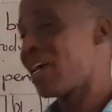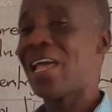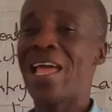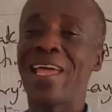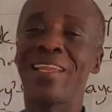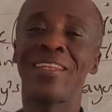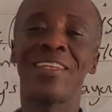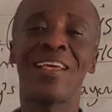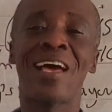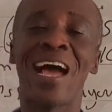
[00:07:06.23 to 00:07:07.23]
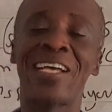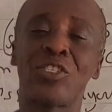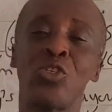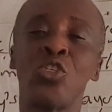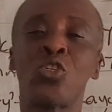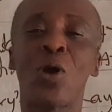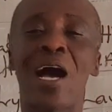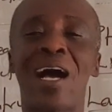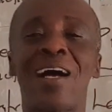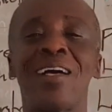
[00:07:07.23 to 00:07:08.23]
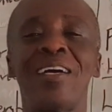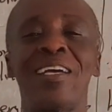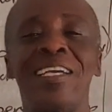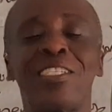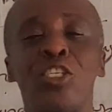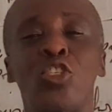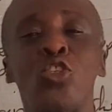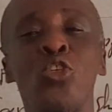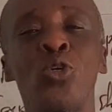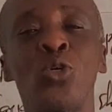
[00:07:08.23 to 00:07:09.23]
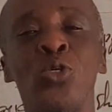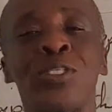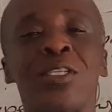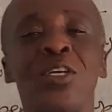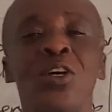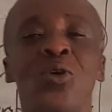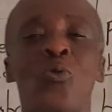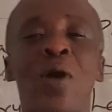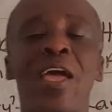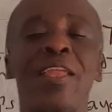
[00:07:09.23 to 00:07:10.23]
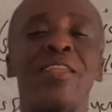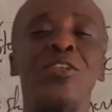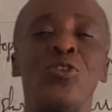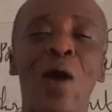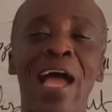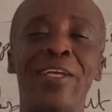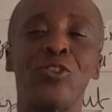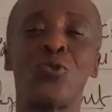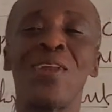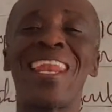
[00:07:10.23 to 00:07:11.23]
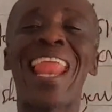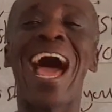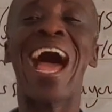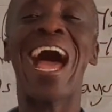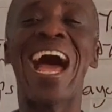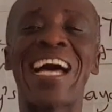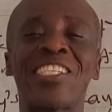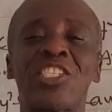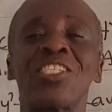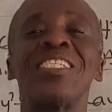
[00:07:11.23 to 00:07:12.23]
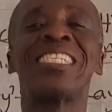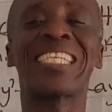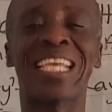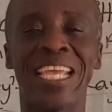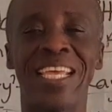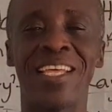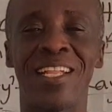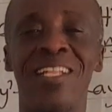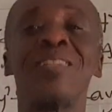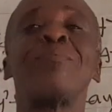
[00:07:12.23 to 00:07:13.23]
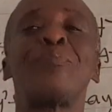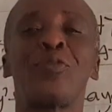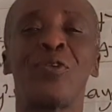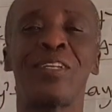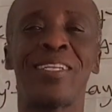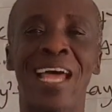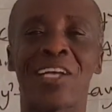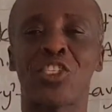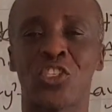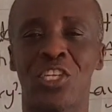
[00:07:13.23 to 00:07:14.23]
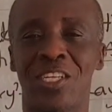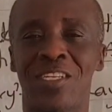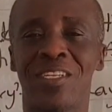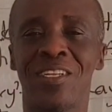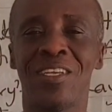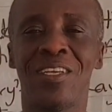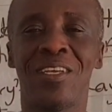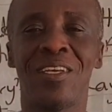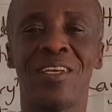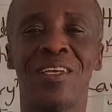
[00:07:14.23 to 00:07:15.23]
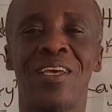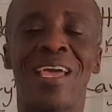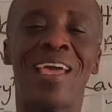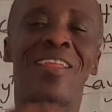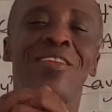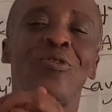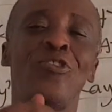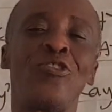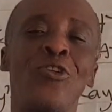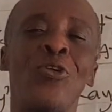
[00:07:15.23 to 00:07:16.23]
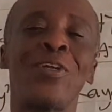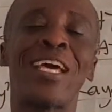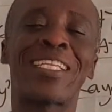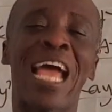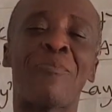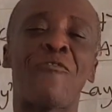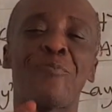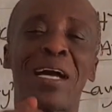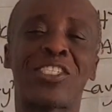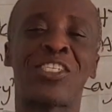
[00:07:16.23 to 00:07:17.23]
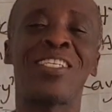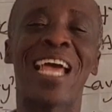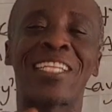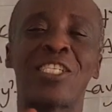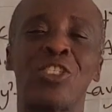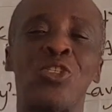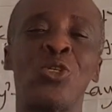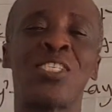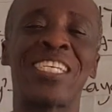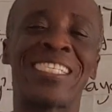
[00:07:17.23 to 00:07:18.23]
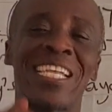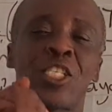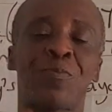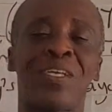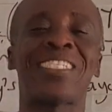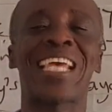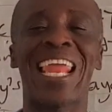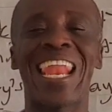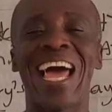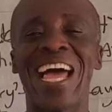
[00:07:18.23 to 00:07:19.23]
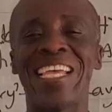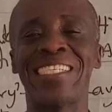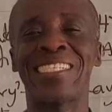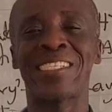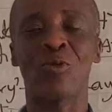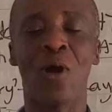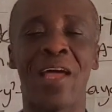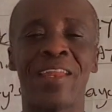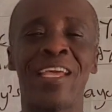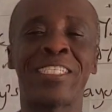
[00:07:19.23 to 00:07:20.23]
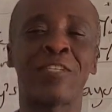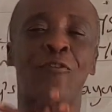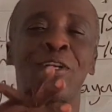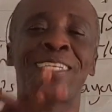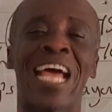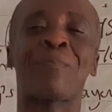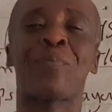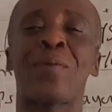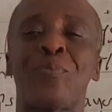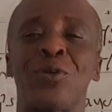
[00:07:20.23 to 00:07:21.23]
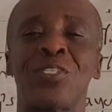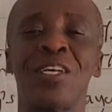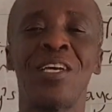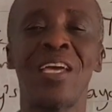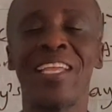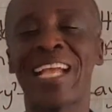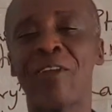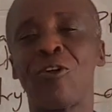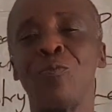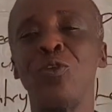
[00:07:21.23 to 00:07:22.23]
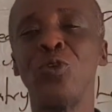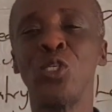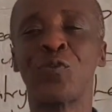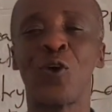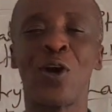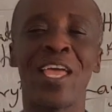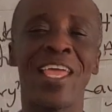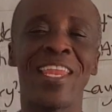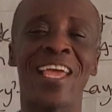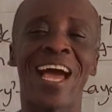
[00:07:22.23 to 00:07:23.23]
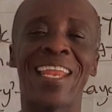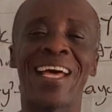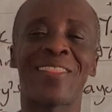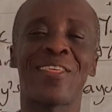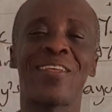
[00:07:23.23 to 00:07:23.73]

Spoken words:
And as usual, it is used when you are into large scale production. And you know the type of machine that is used is the specialized one. It is for that purpose. It cannot be used for any other.